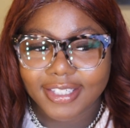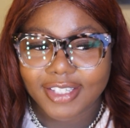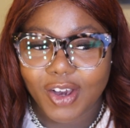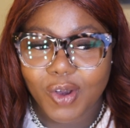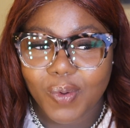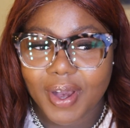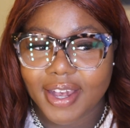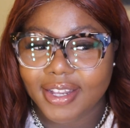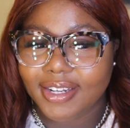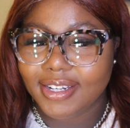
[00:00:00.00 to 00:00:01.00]
So
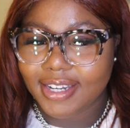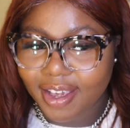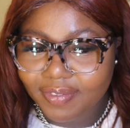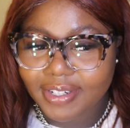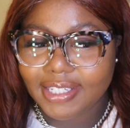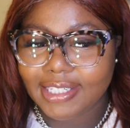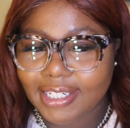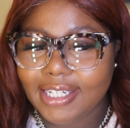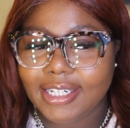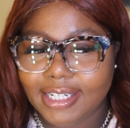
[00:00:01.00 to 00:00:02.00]

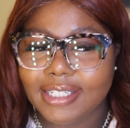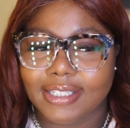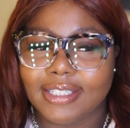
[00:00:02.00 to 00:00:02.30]
definitely